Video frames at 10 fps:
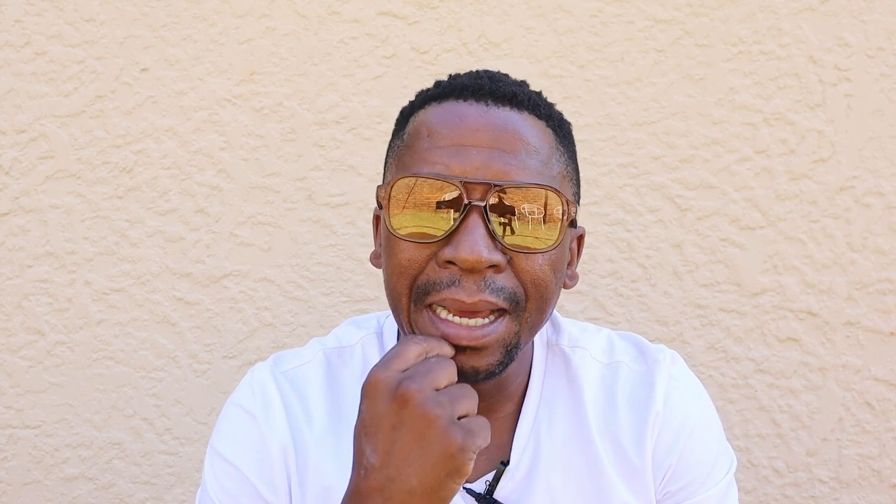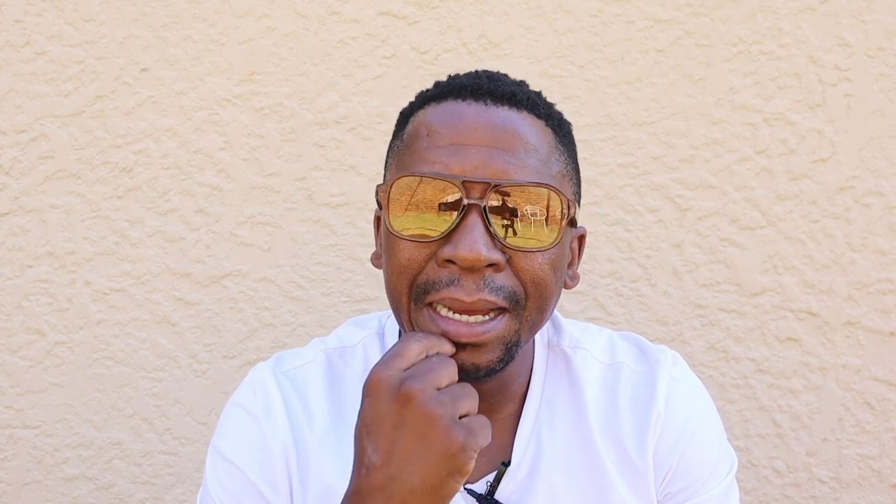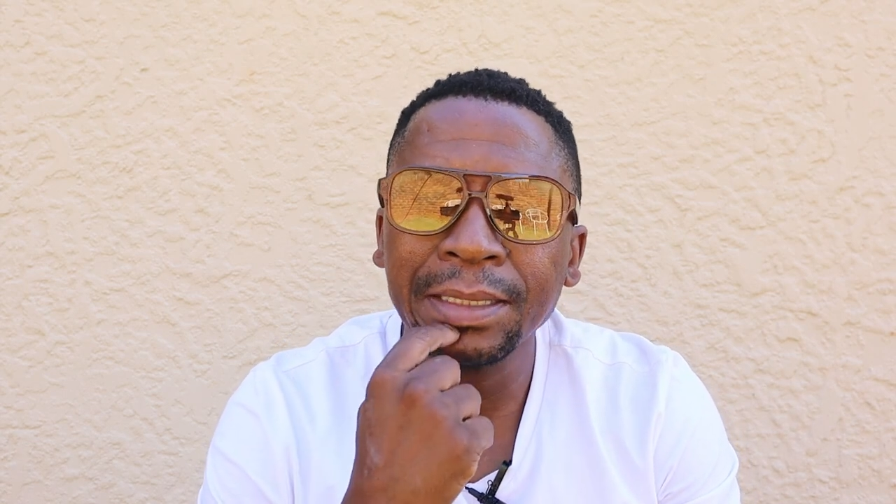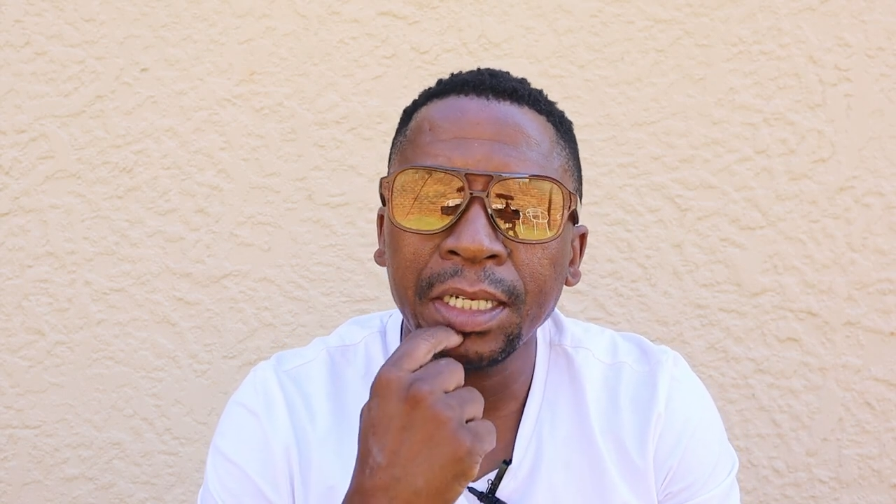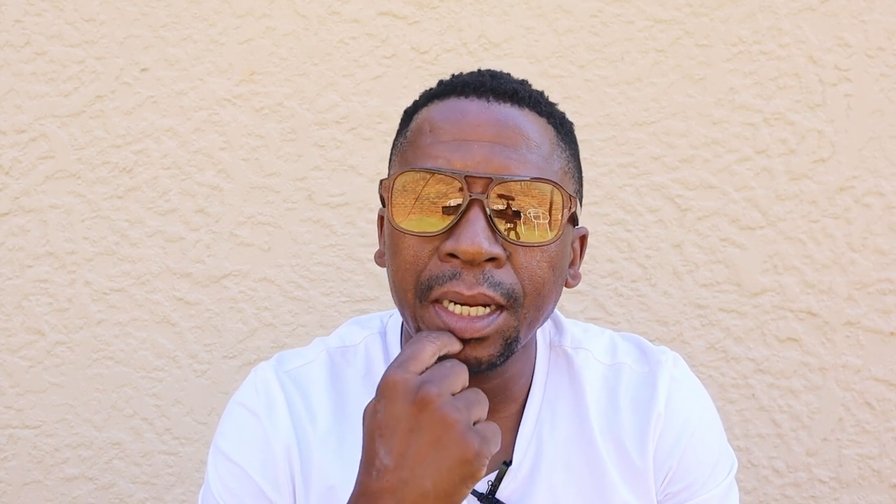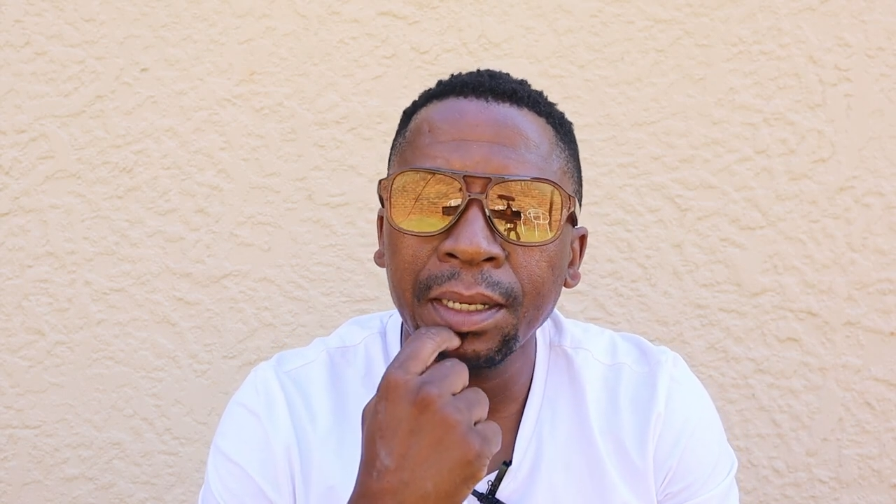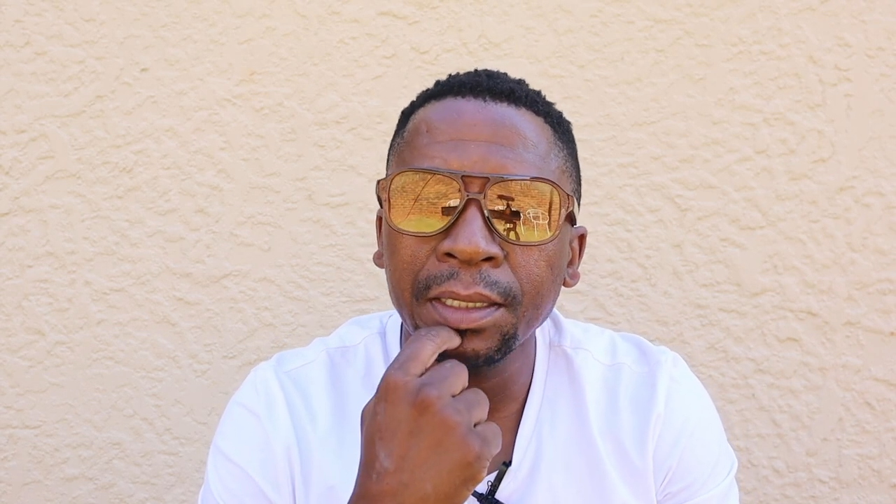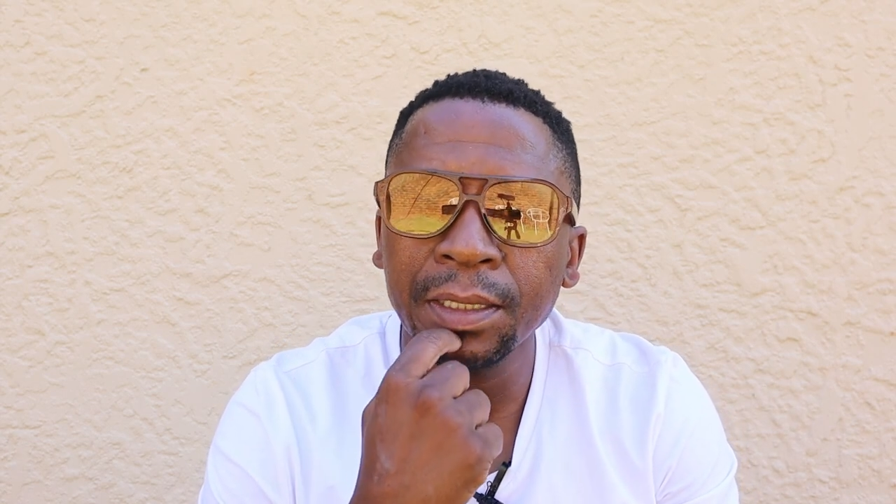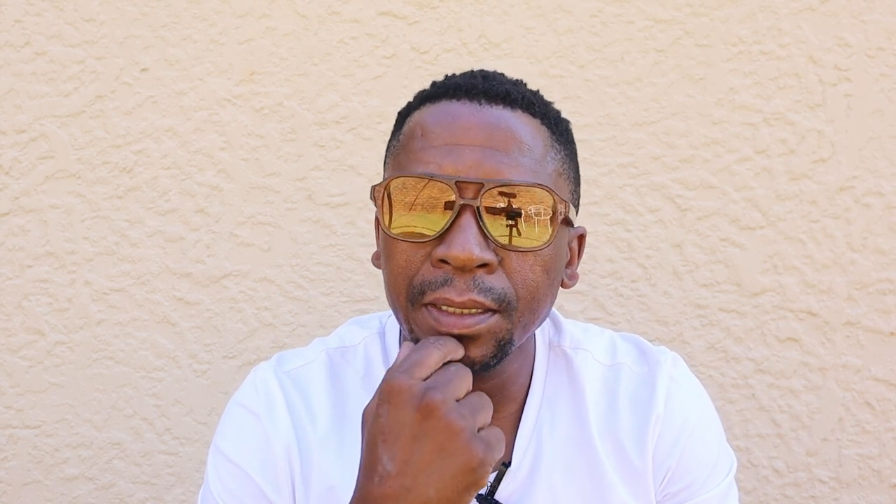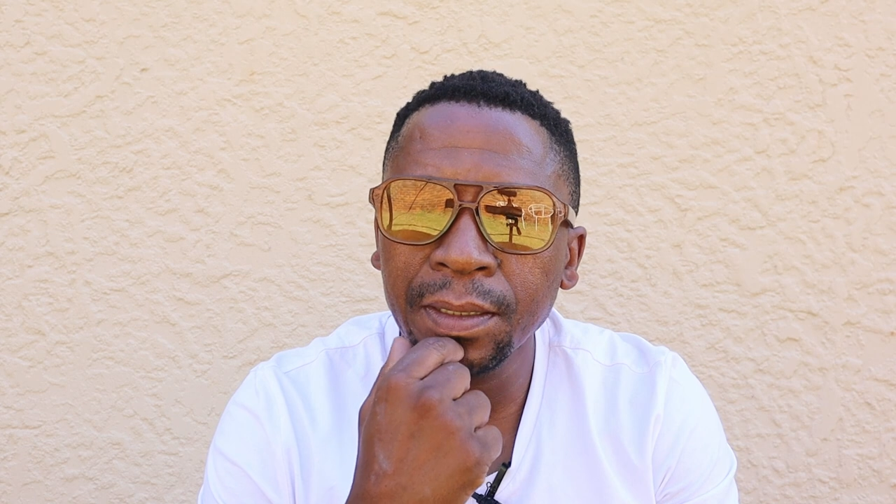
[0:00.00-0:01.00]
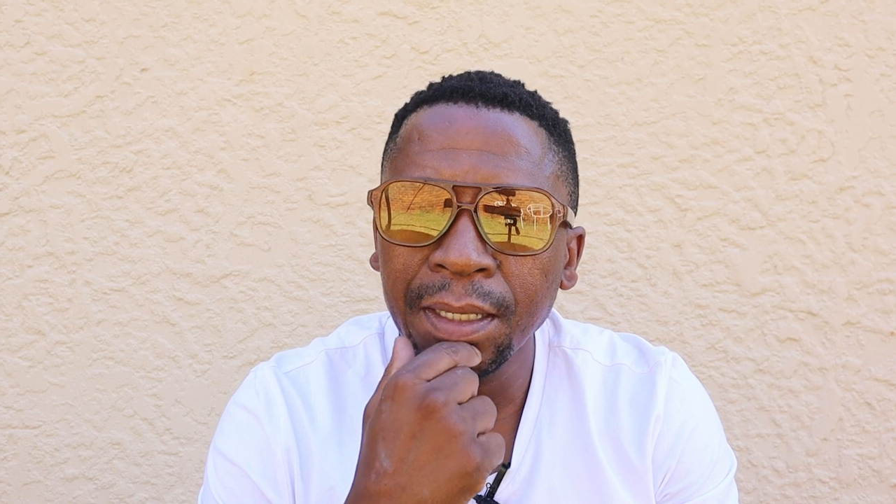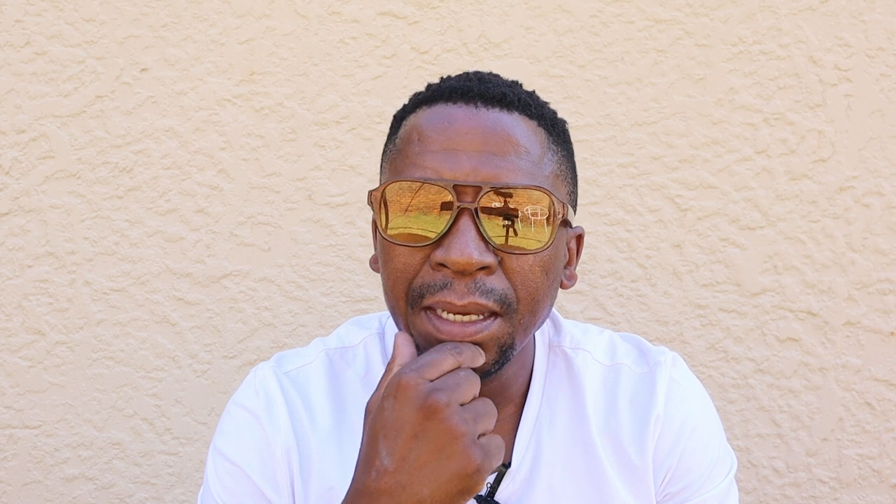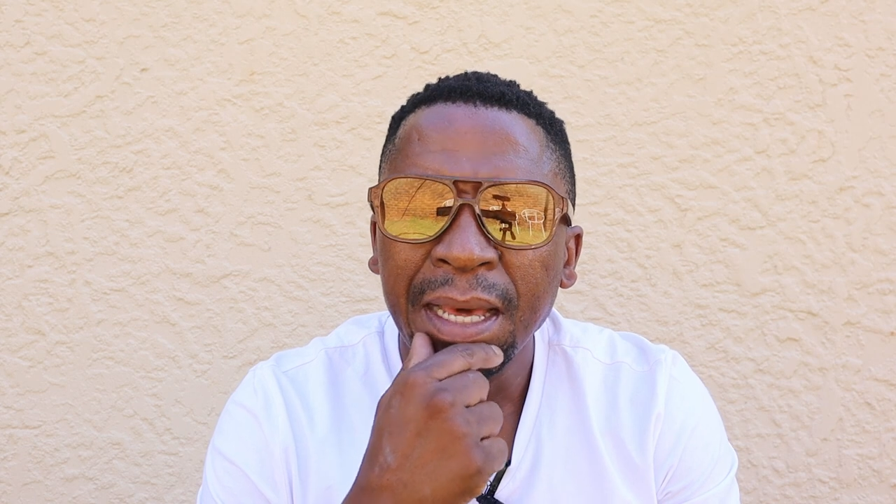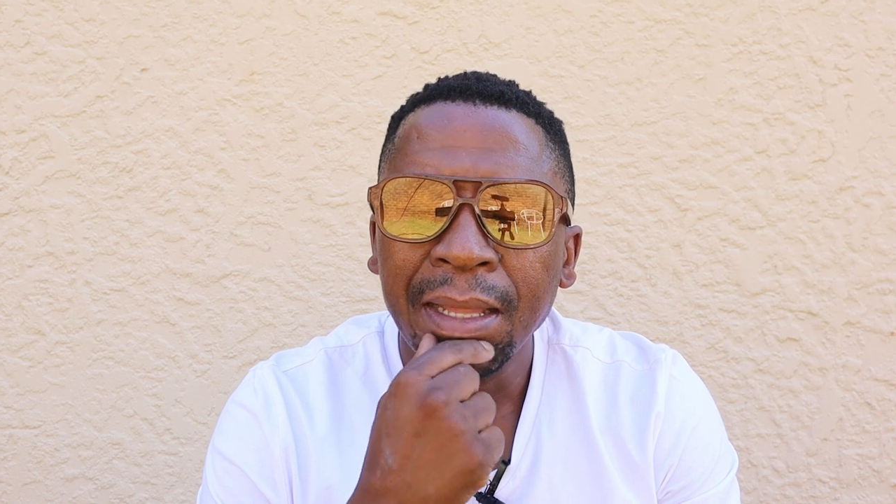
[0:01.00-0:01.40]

are challenges